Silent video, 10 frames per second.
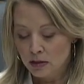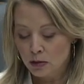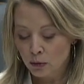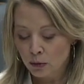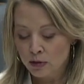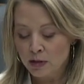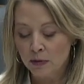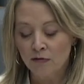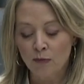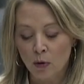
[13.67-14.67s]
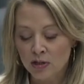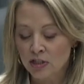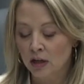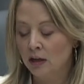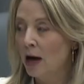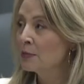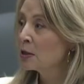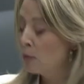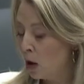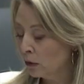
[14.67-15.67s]
Schools have been forced to collapse
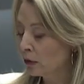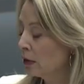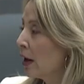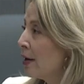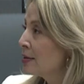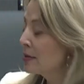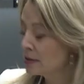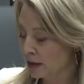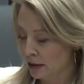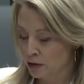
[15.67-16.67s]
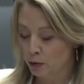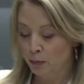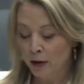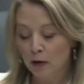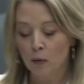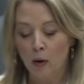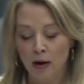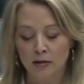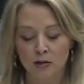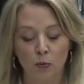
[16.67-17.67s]
smaller classes into bigger
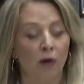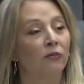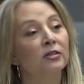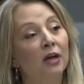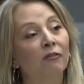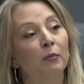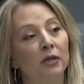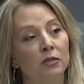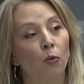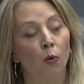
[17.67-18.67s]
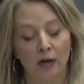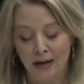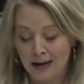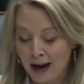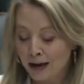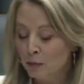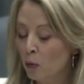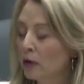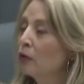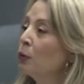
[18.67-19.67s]
ones, while this government is hoarding
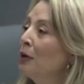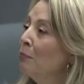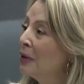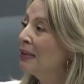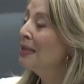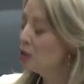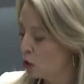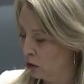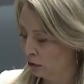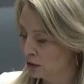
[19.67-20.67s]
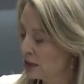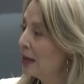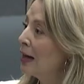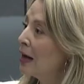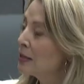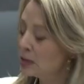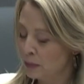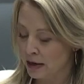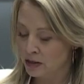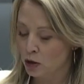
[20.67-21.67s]
$9.3 billion in
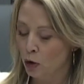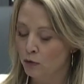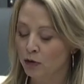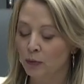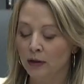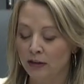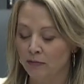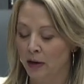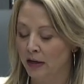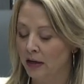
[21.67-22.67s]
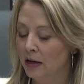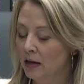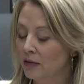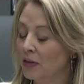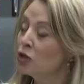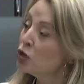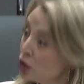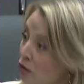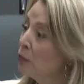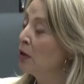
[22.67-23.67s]
unspent COVID relief money that
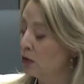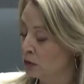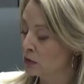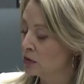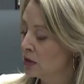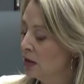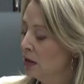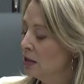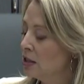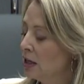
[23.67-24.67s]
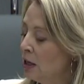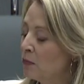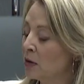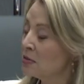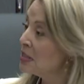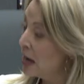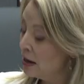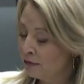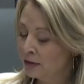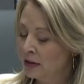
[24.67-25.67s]
should have been used to keep them
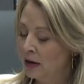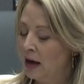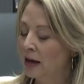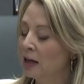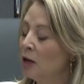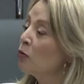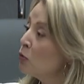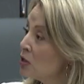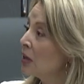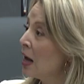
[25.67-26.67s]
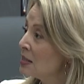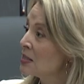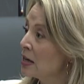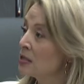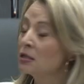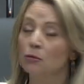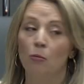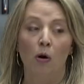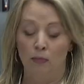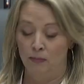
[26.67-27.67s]
safe and keep those class sizes
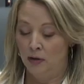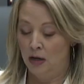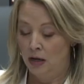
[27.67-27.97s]
small.